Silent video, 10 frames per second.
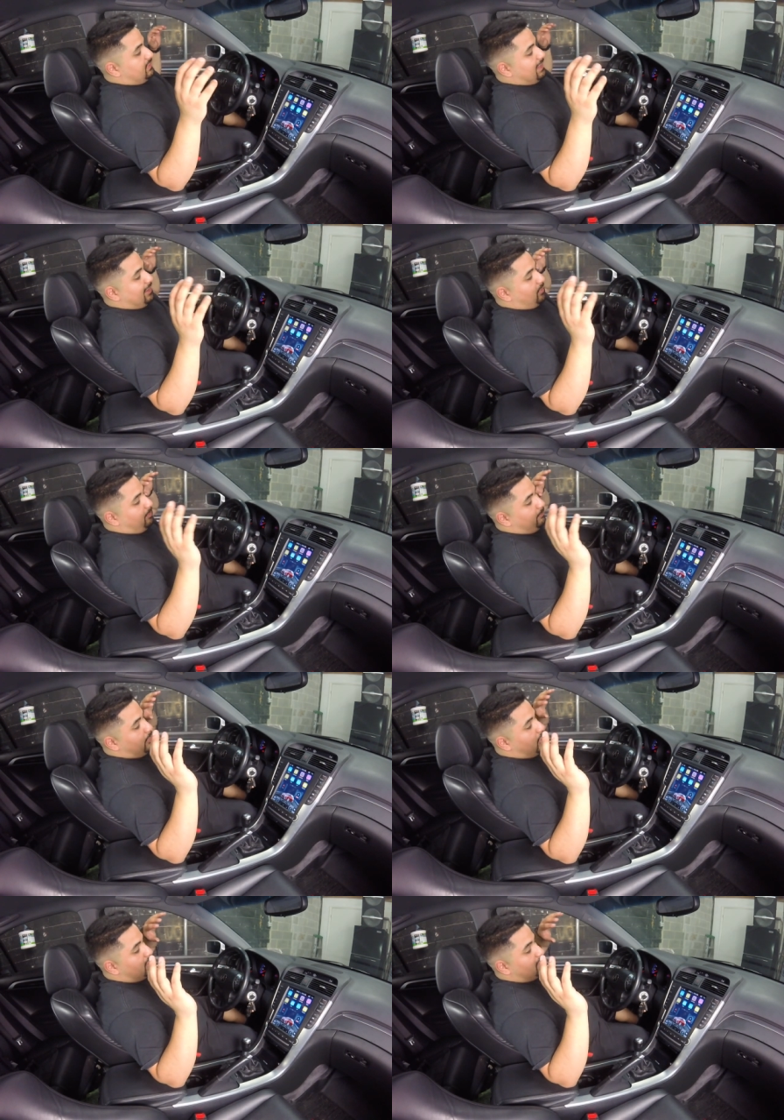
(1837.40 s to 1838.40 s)
now,
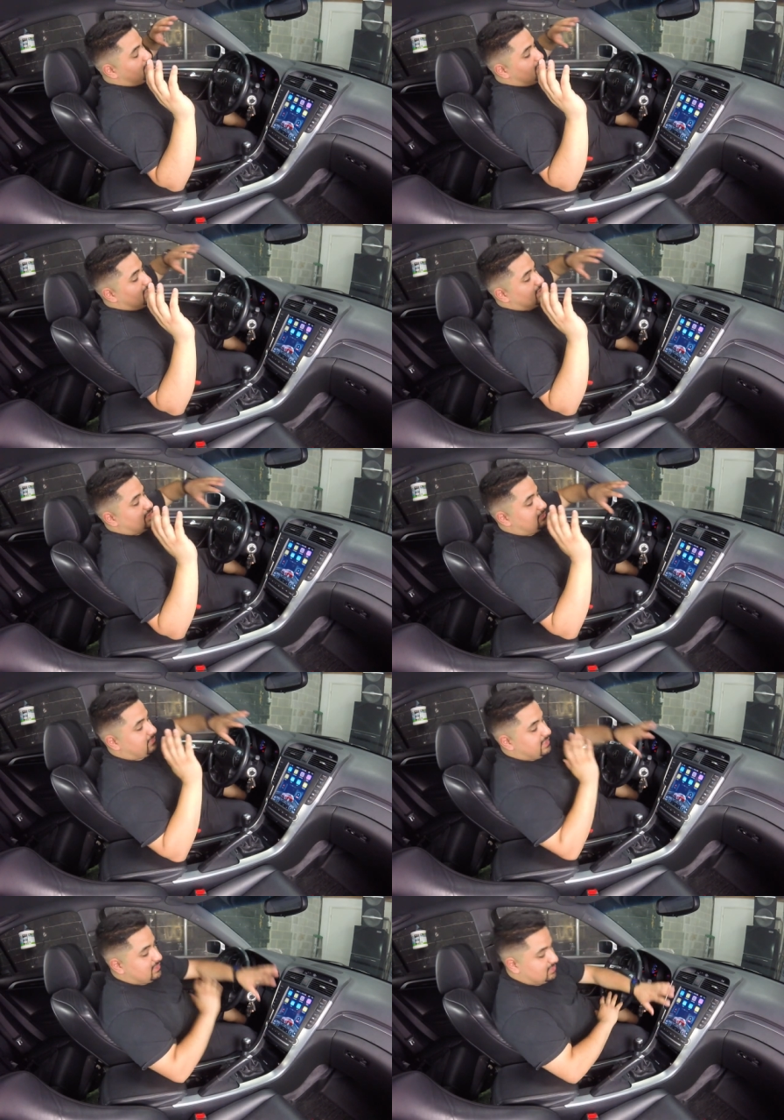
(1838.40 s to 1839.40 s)
part of the
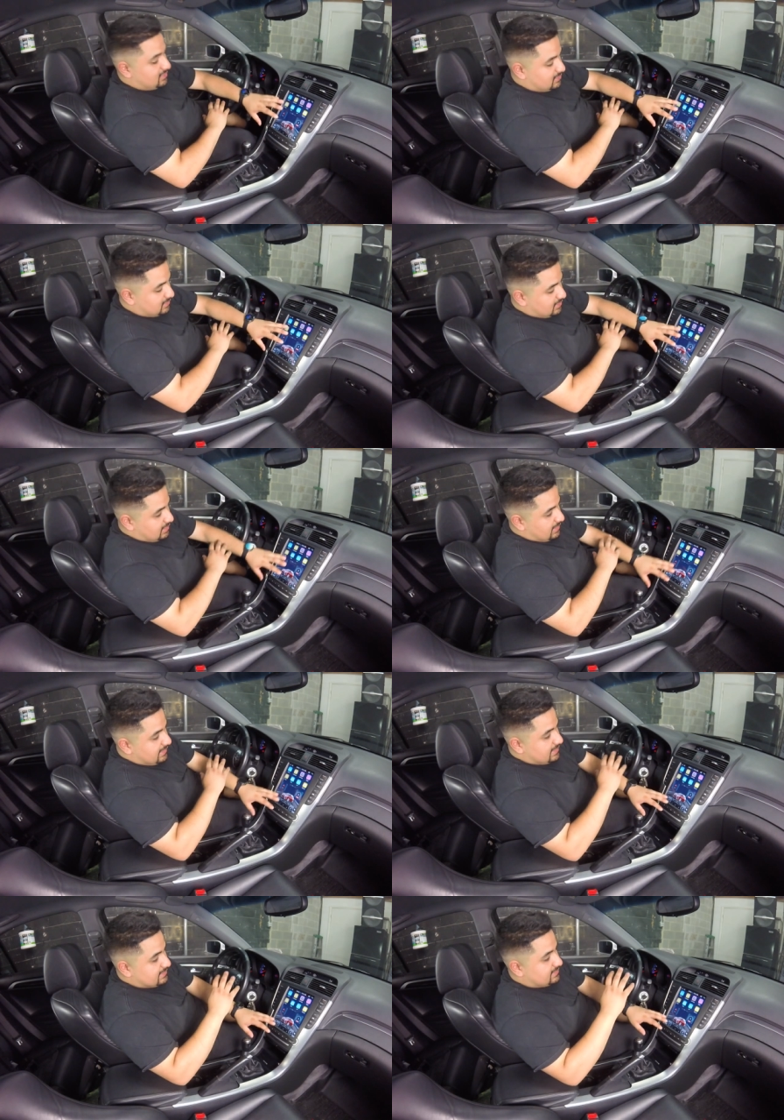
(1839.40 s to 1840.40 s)
integration
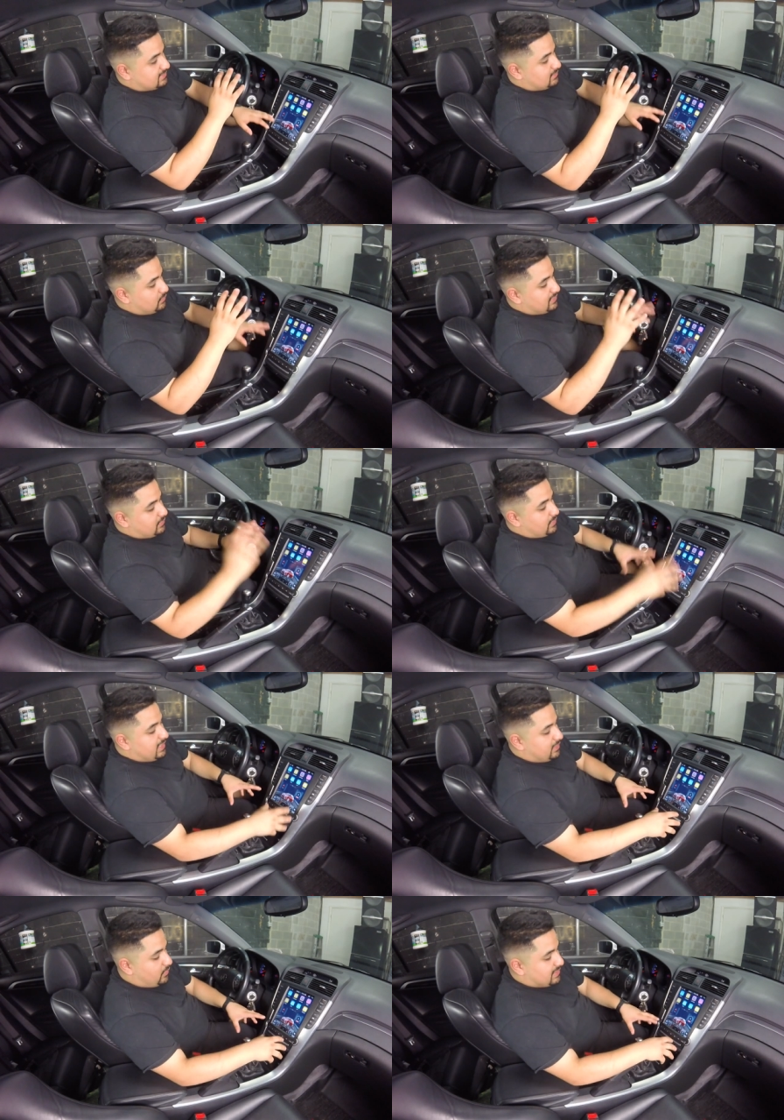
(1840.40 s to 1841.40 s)
is with the
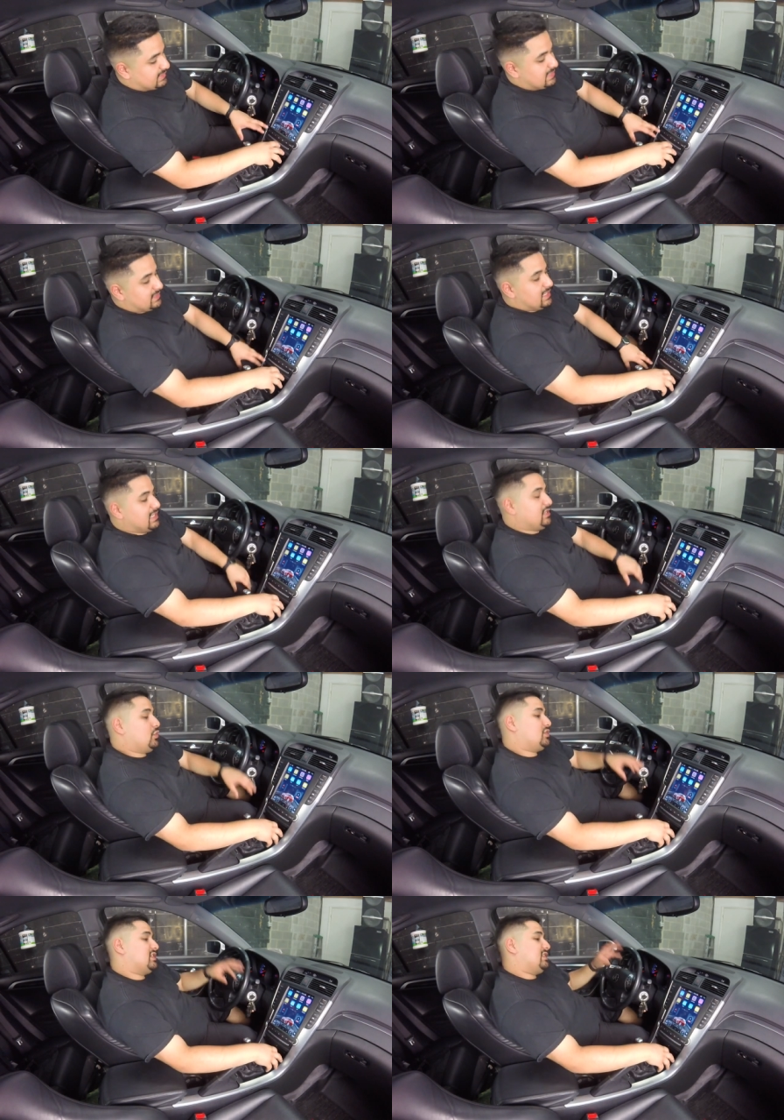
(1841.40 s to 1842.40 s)
radio is that they
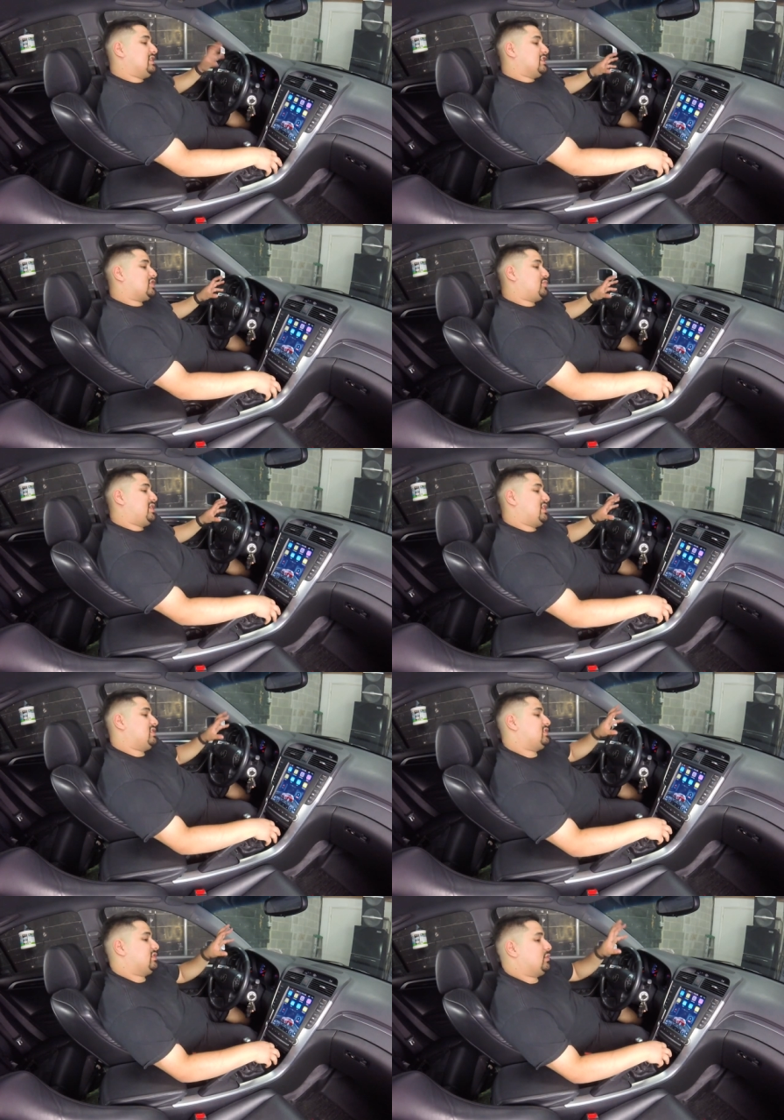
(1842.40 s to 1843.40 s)
use a D S
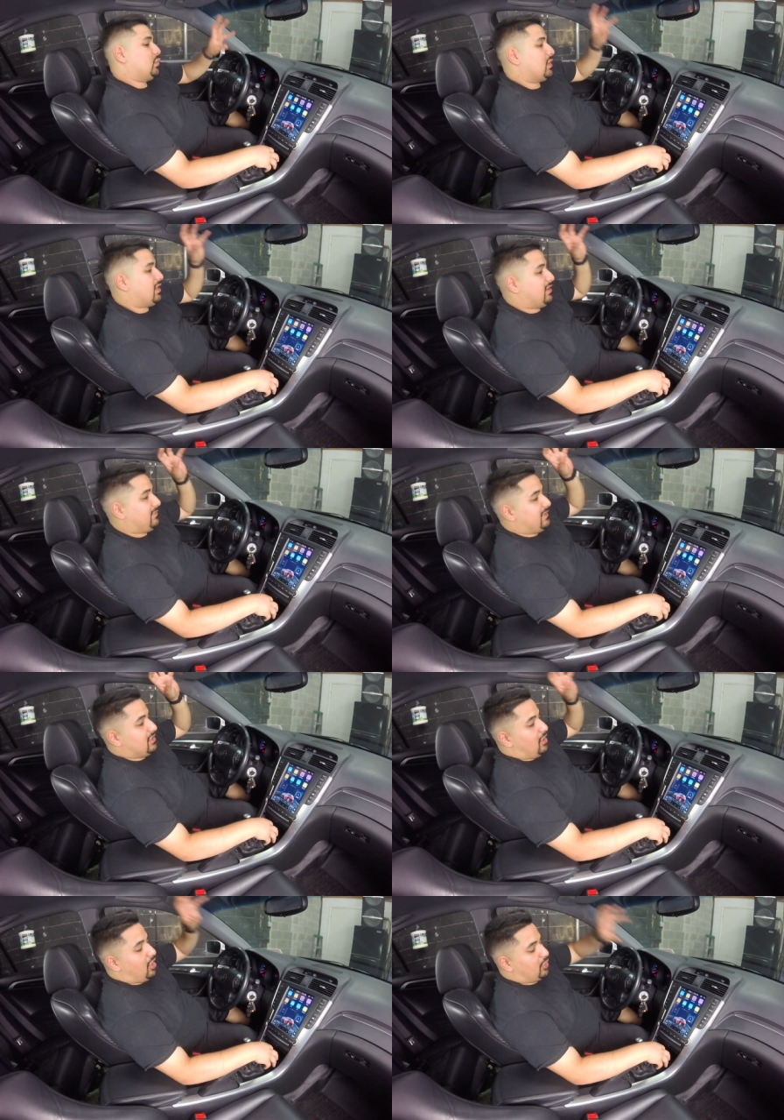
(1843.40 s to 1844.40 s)
P to
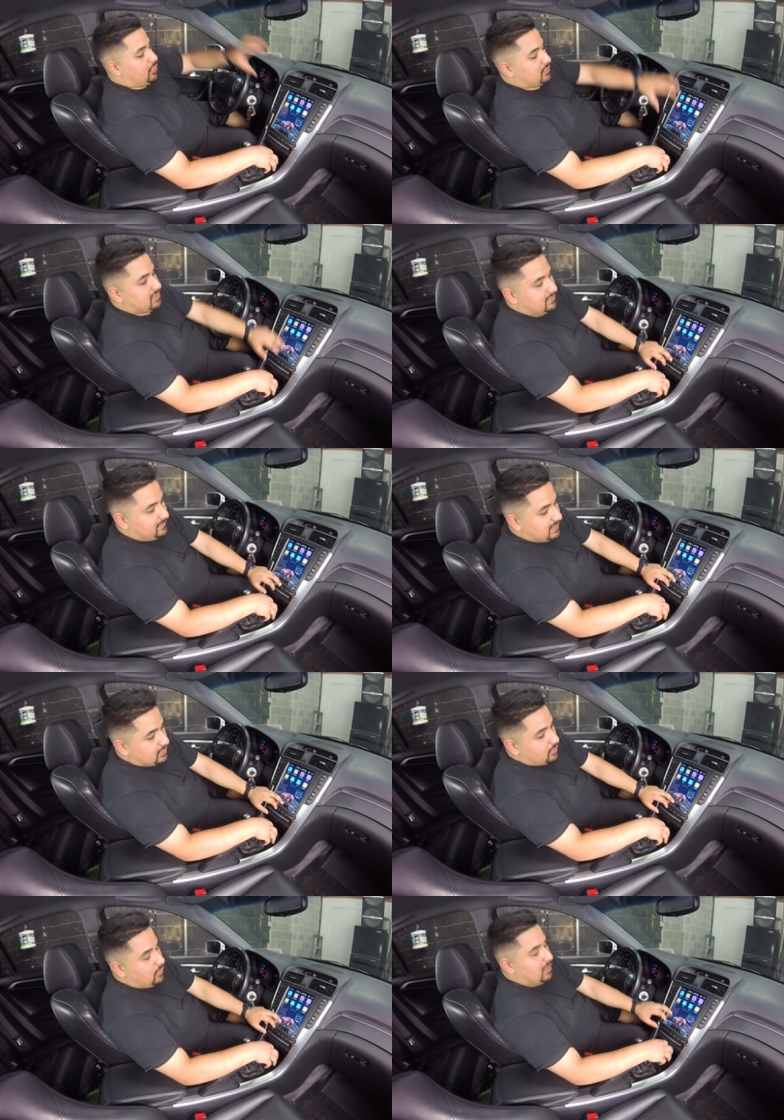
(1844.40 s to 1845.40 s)
feed audio to the
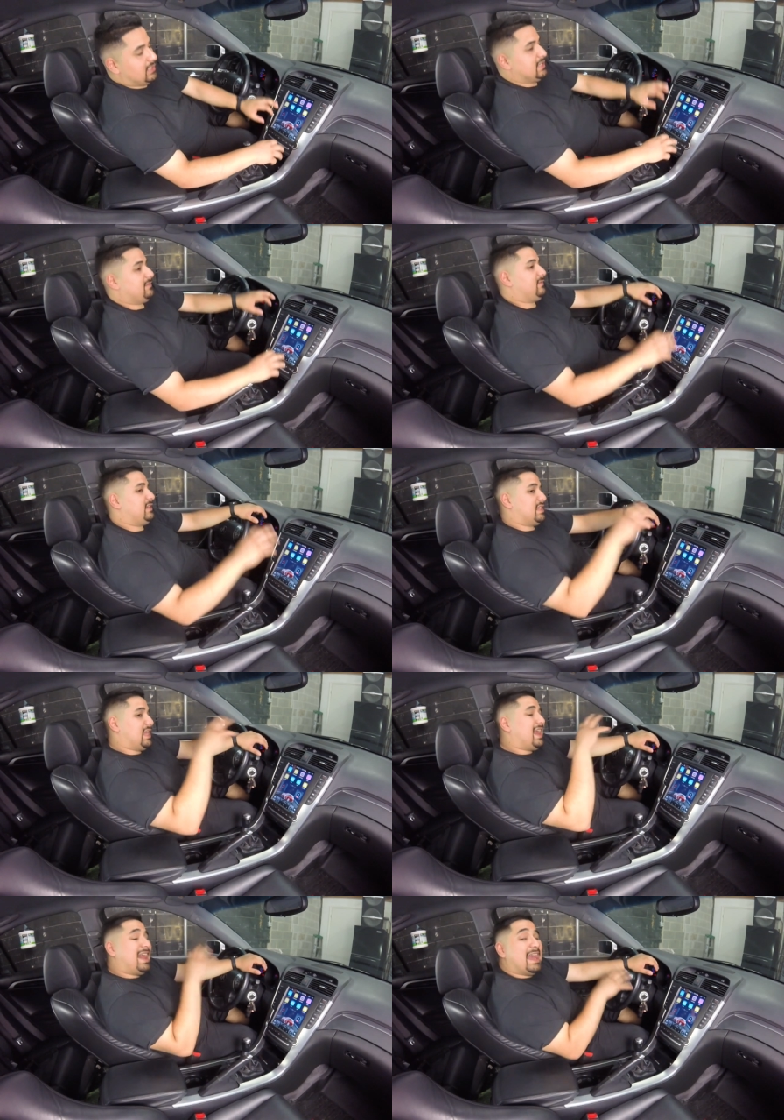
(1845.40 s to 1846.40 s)
vehicle, and they feed
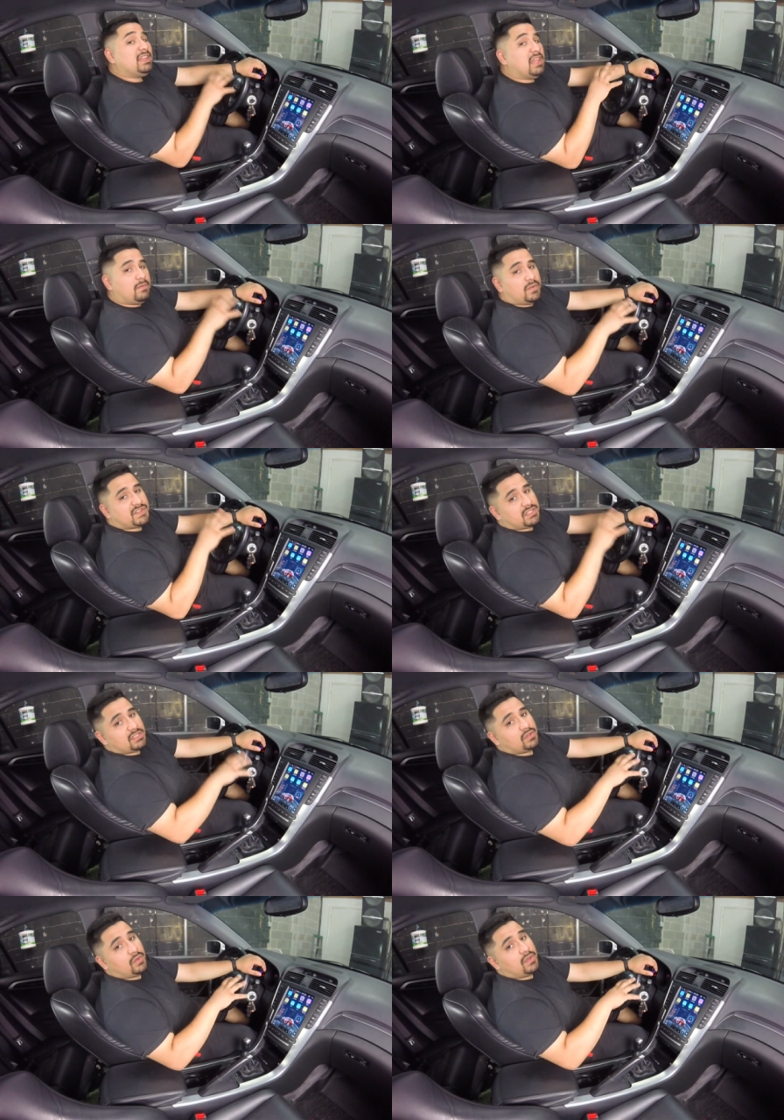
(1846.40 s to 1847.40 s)
a high-level
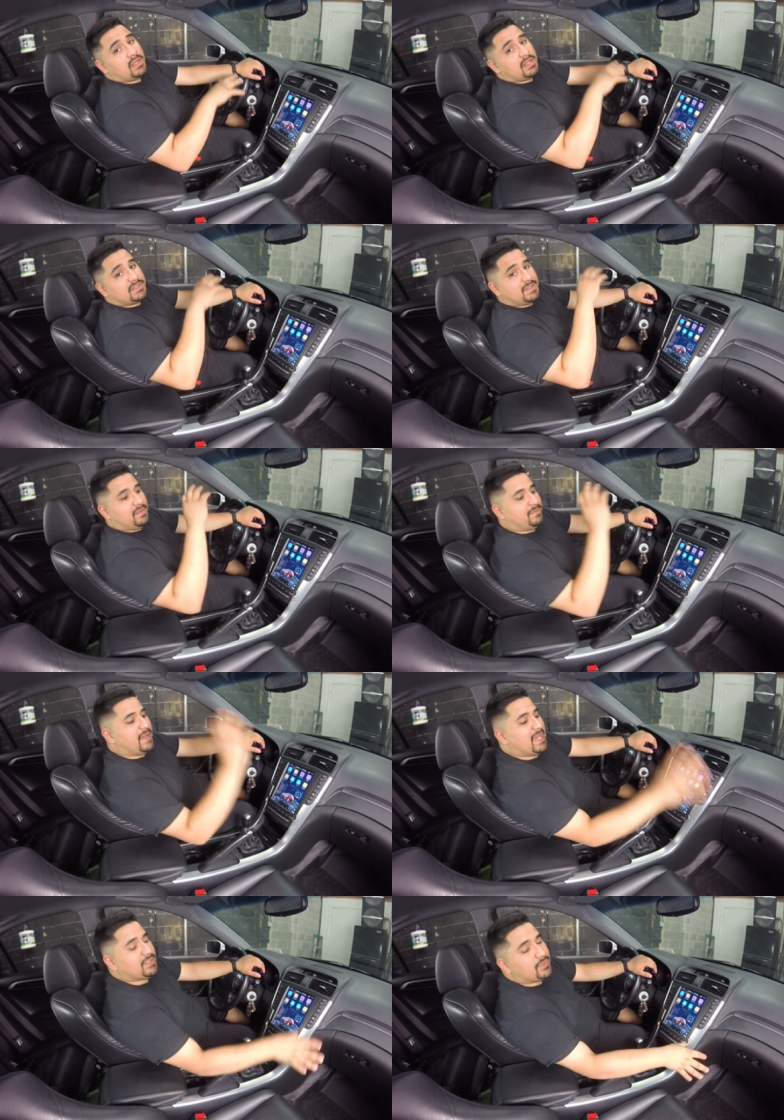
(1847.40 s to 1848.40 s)
signal to the
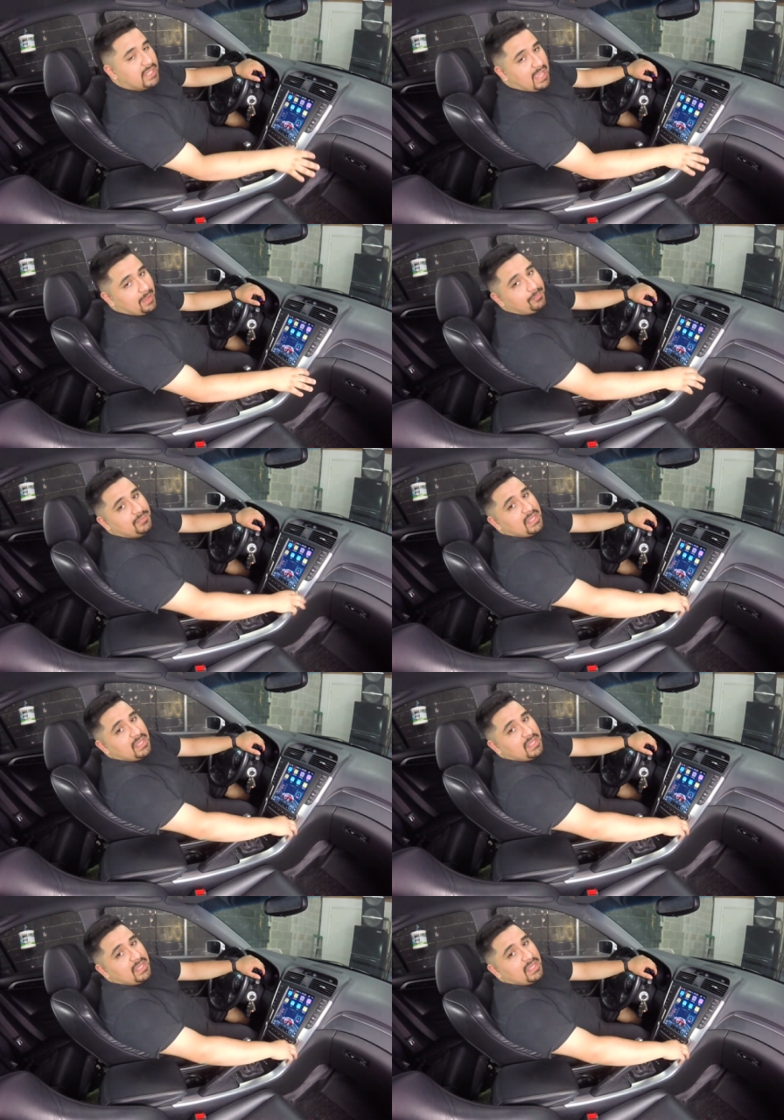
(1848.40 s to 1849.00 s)
factory amp.